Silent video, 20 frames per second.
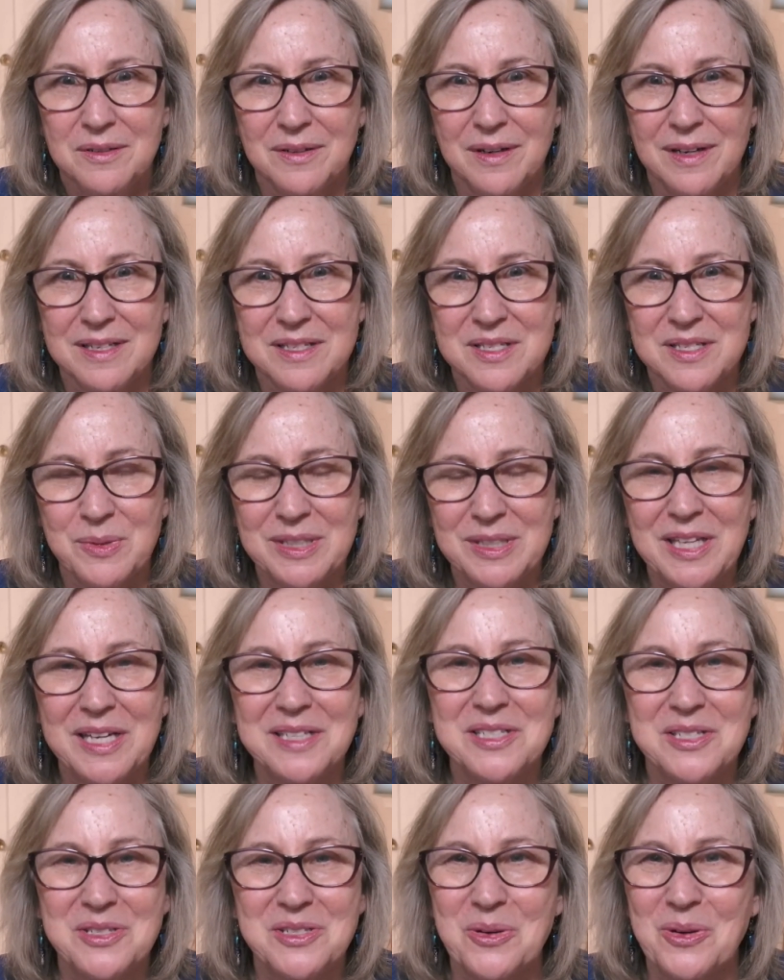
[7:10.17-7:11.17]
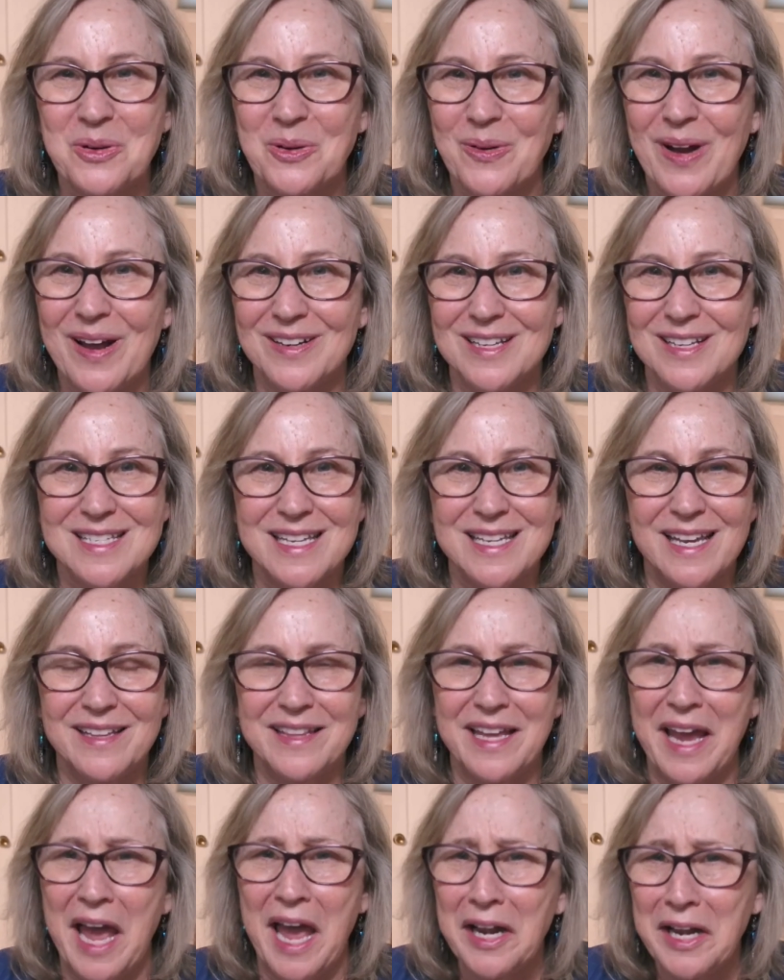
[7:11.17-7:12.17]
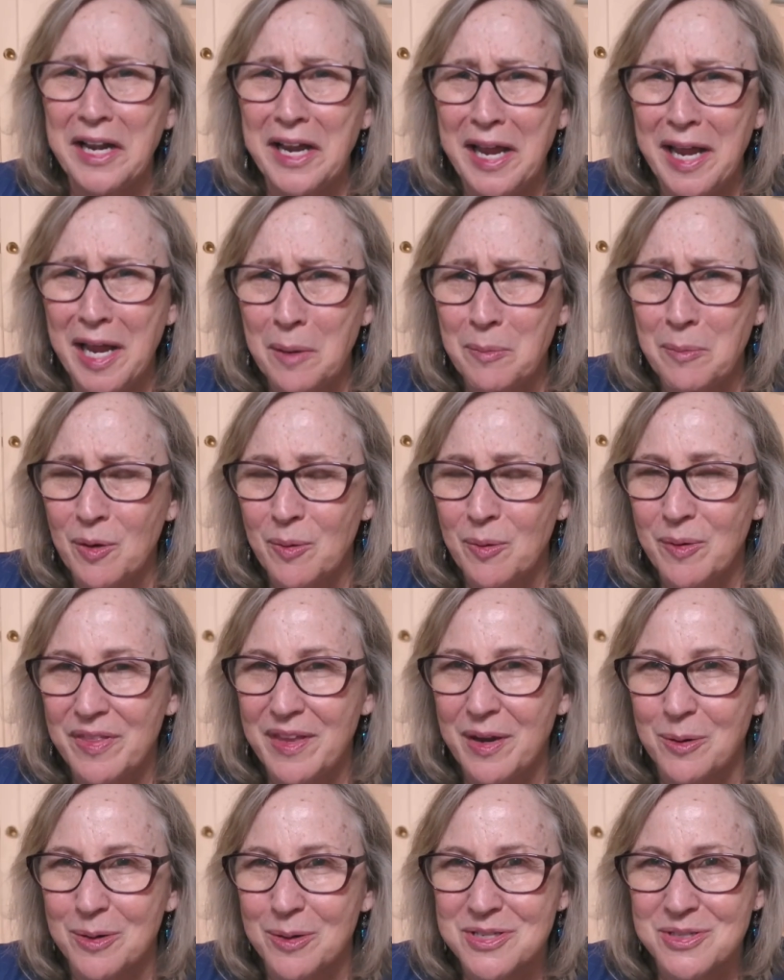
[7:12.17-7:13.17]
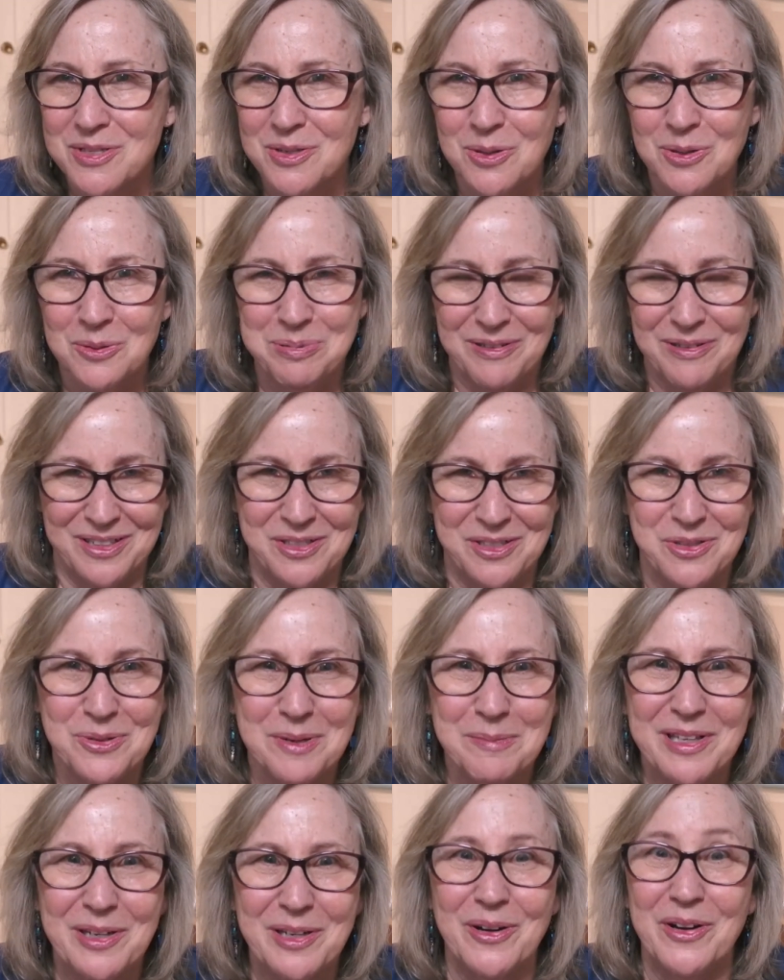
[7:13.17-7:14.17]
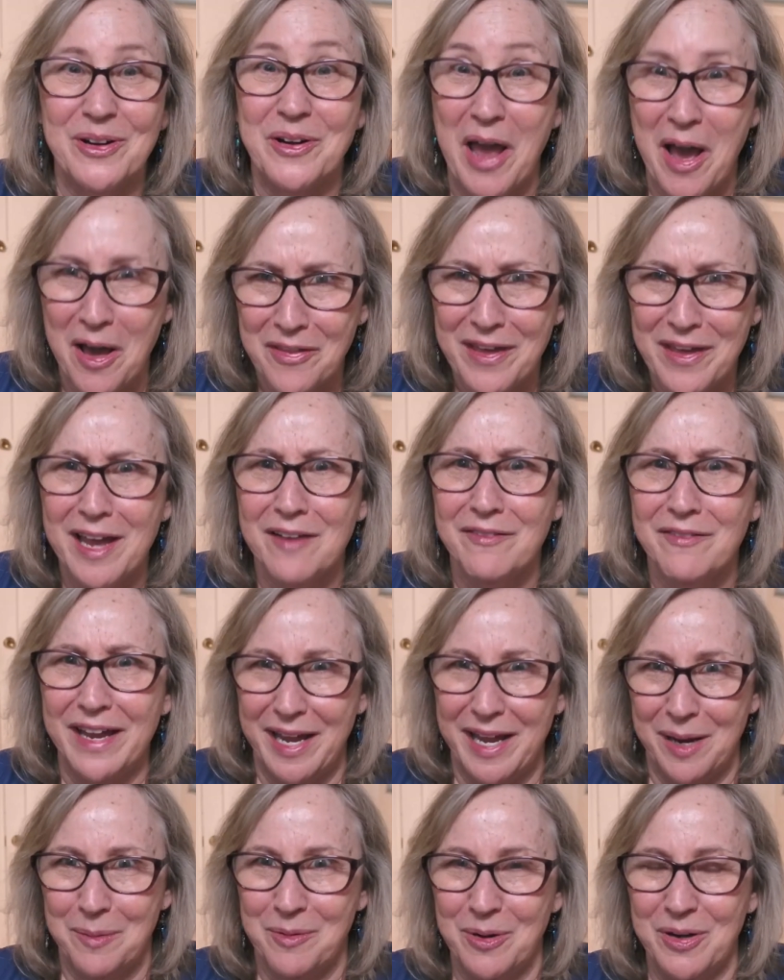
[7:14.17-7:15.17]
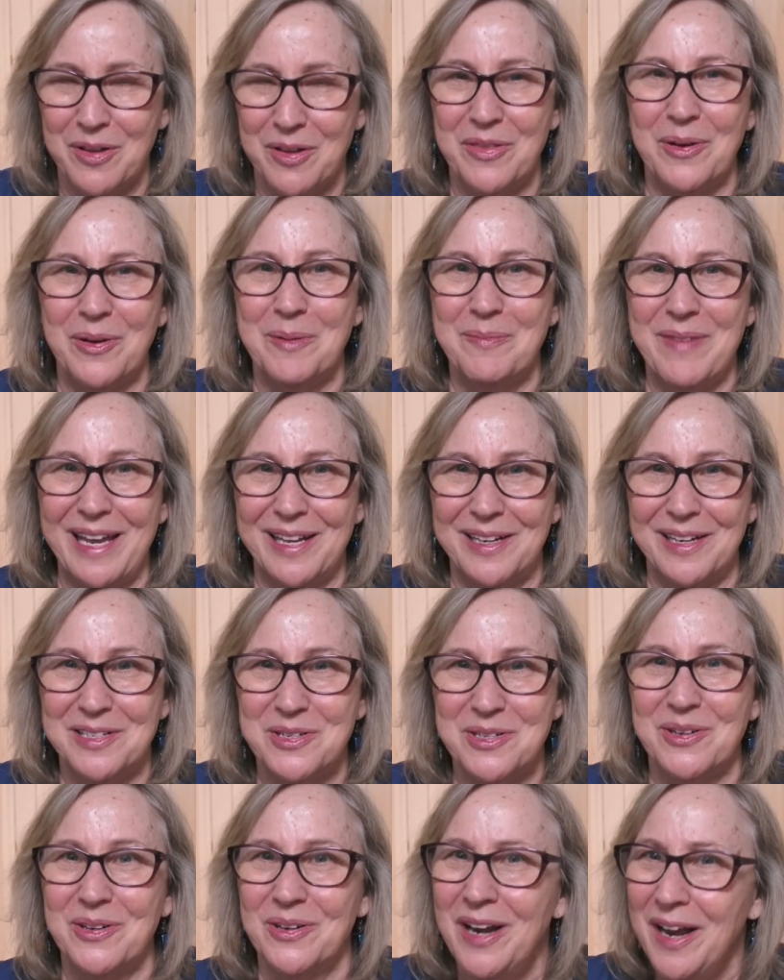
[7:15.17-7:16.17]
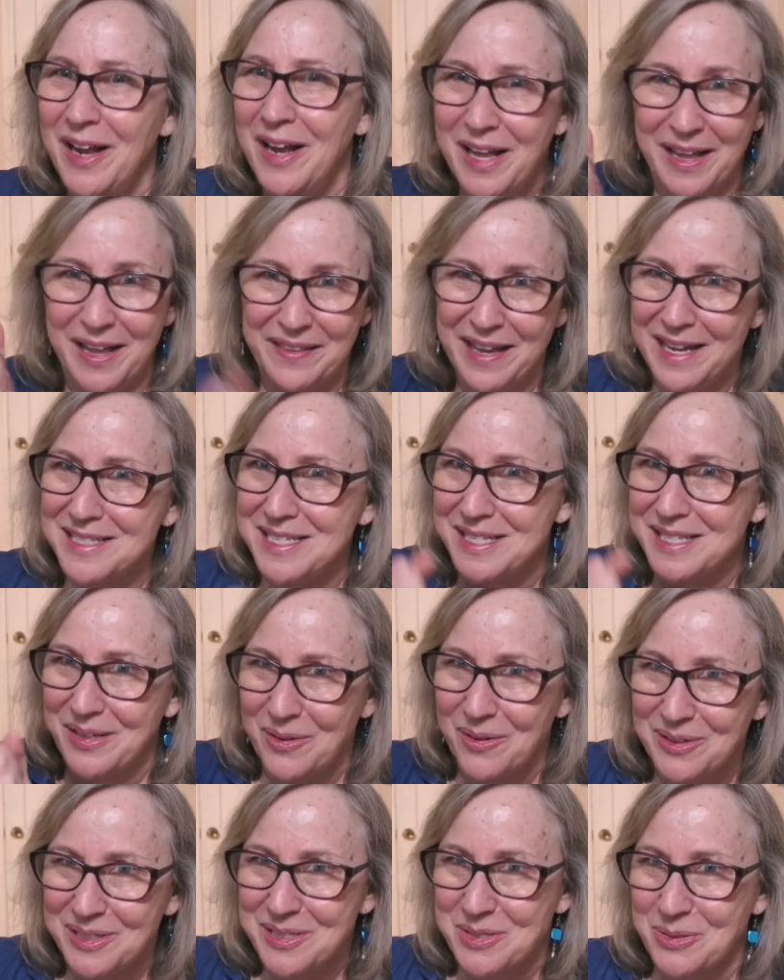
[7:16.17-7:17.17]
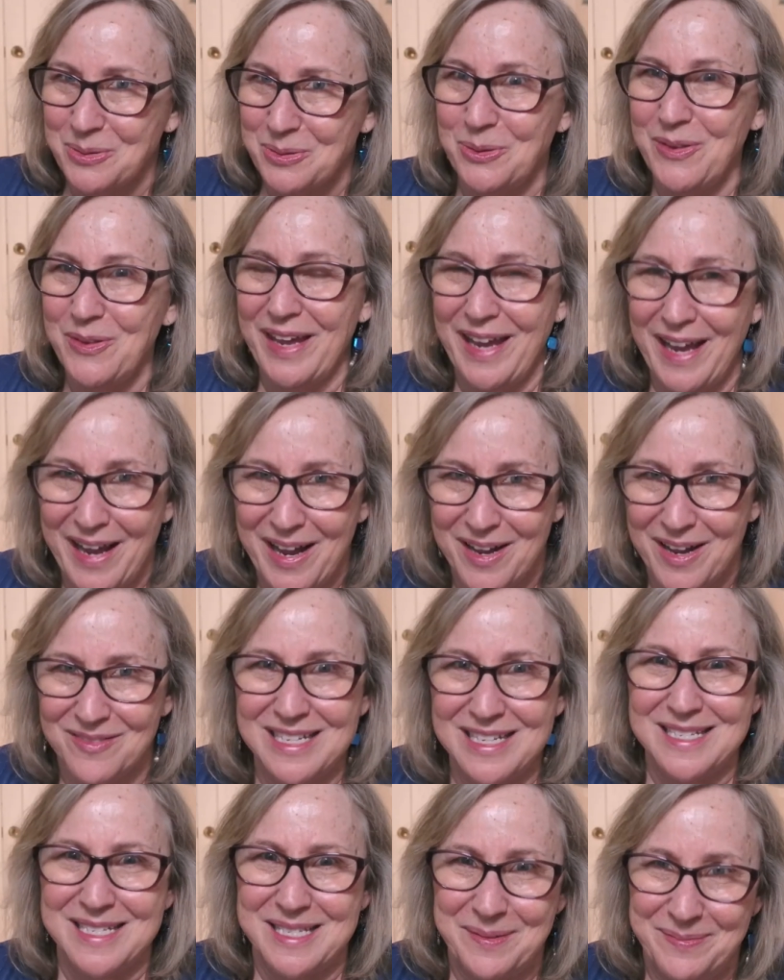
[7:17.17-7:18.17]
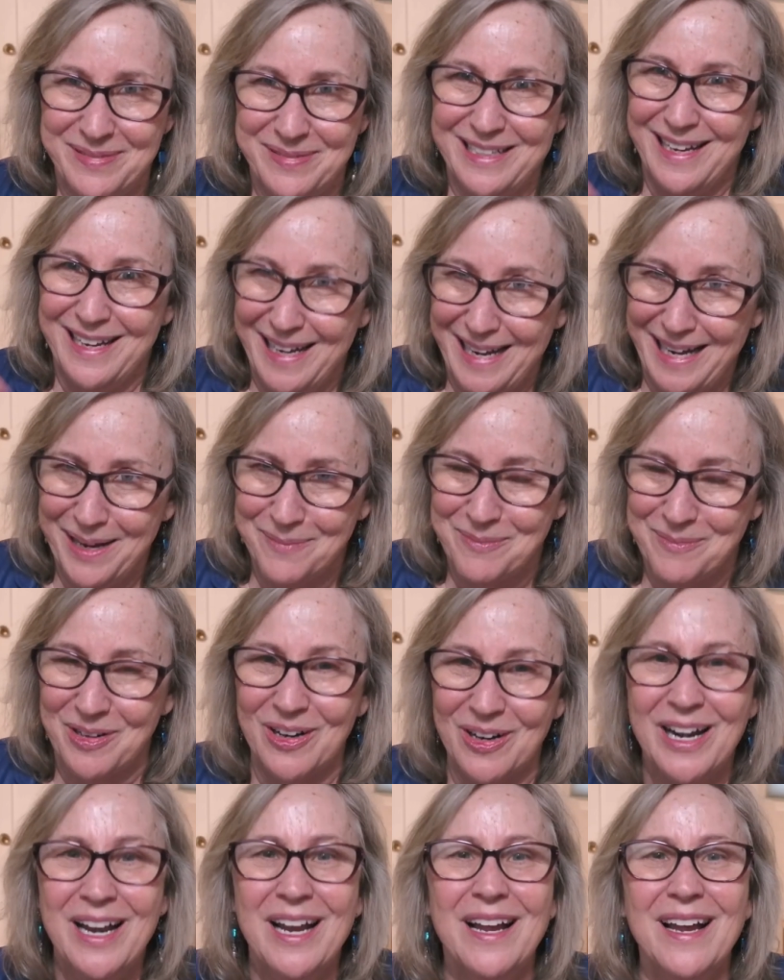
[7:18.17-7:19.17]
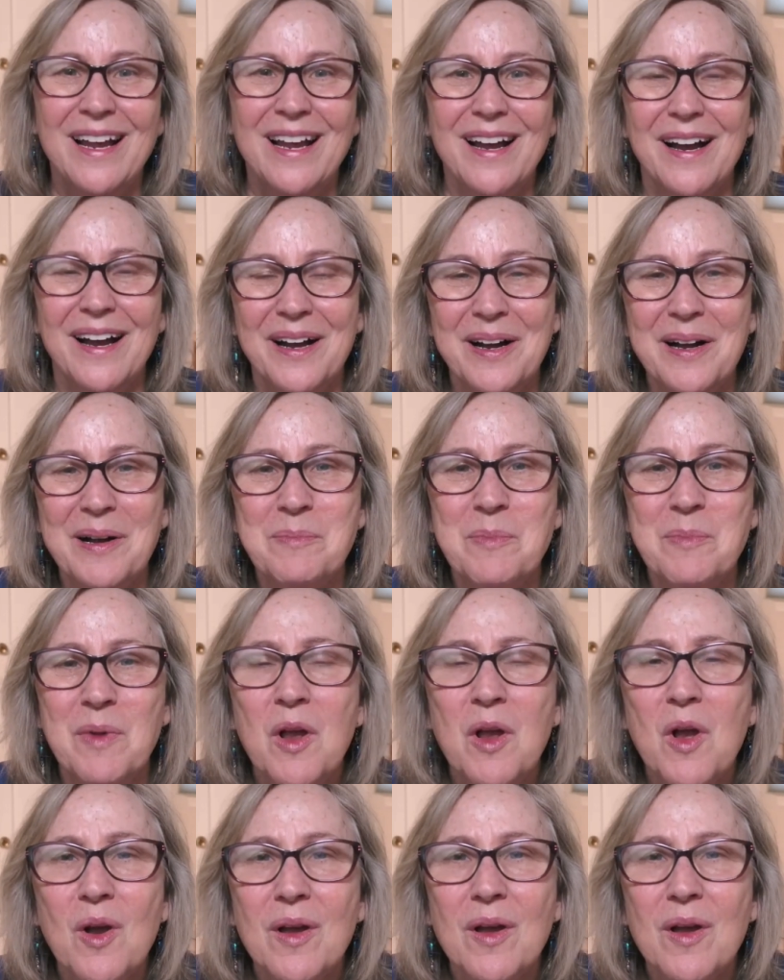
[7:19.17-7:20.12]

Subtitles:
Right. So we like to joke around and say they had a hammer when they were a sole contributor, and now they have a hammer and they're a manager. And that's the only tool they have, is to be a hammer. Of